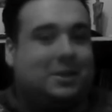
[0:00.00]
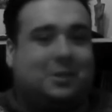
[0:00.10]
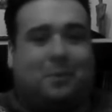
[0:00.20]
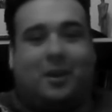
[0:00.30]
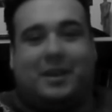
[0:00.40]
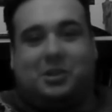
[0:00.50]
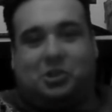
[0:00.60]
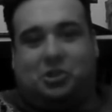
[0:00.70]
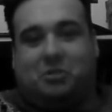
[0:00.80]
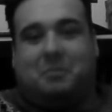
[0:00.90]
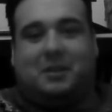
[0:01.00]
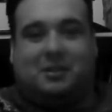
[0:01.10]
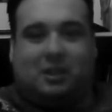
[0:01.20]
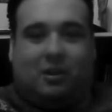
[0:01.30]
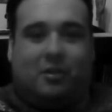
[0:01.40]
despite its
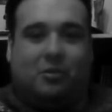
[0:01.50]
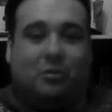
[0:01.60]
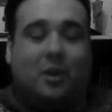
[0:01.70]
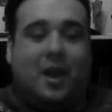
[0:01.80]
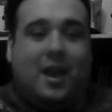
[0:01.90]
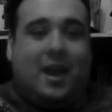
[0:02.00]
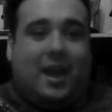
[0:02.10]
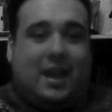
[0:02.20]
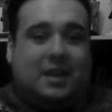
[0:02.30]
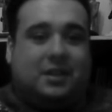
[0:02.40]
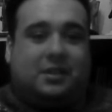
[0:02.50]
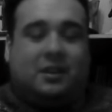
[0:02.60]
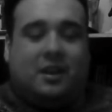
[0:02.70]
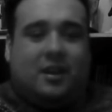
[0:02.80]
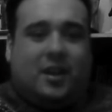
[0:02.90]
stupid title,
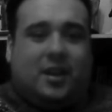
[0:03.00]
is